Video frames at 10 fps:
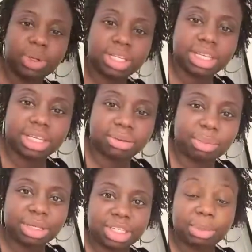that we send in
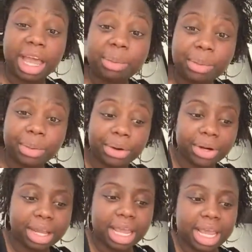3 pieces of
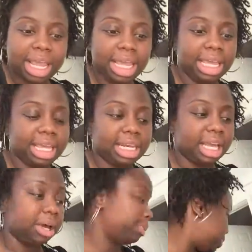paperwork,
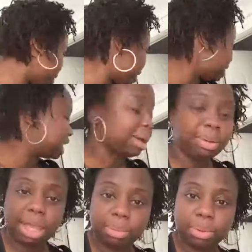and within that
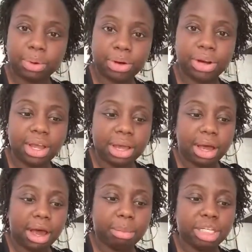paperwork,
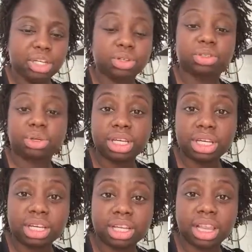it shows
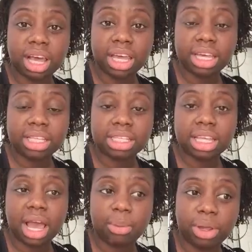3 clients
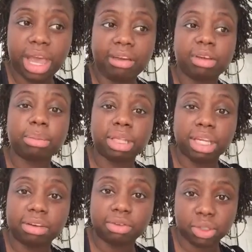that we have
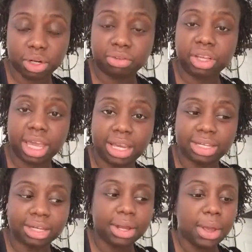completed for
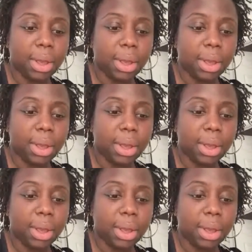certification.